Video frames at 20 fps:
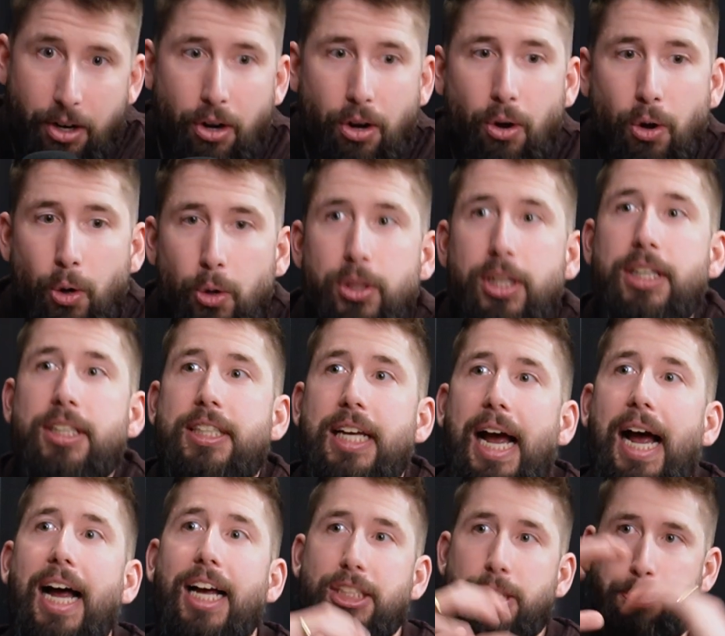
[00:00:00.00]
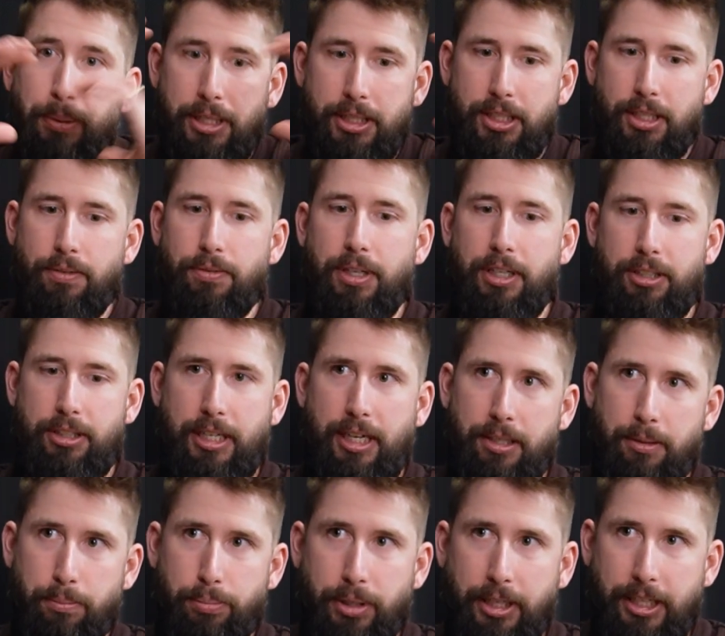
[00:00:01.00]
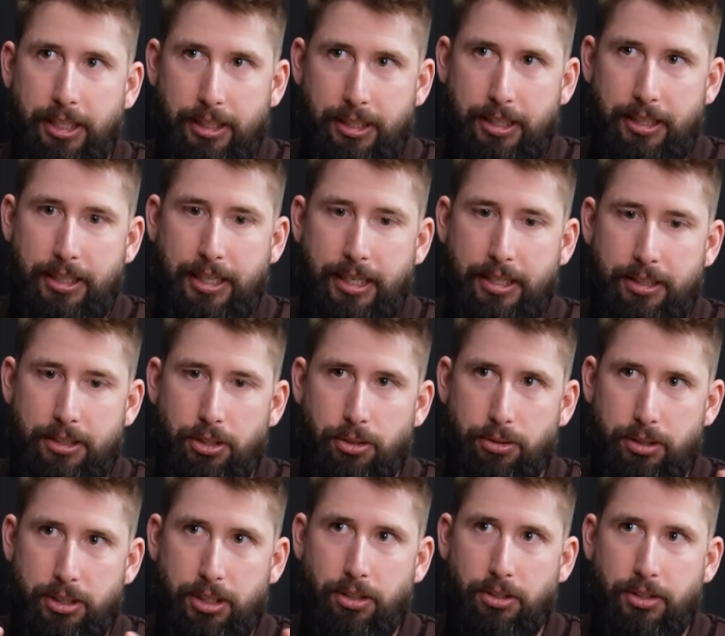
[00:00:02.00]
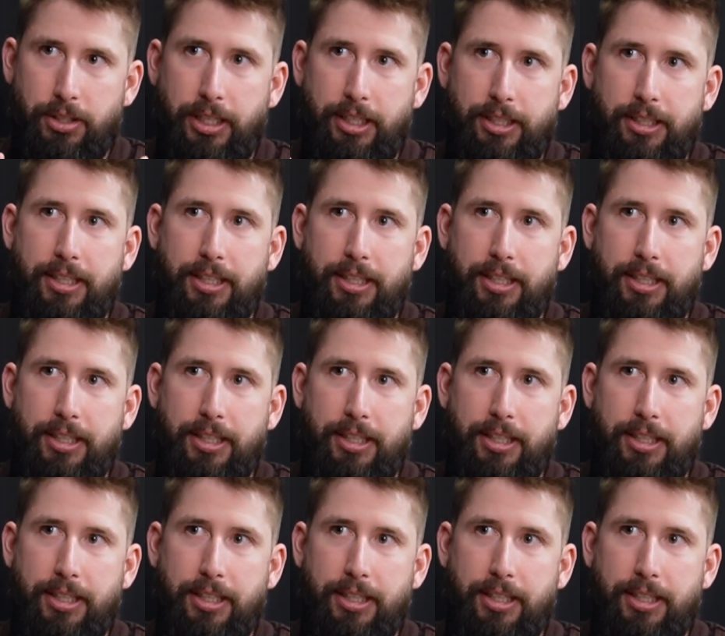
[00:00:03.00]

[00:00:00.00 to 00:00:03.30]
All these aspects of it and kind of bringing it into a solid thing.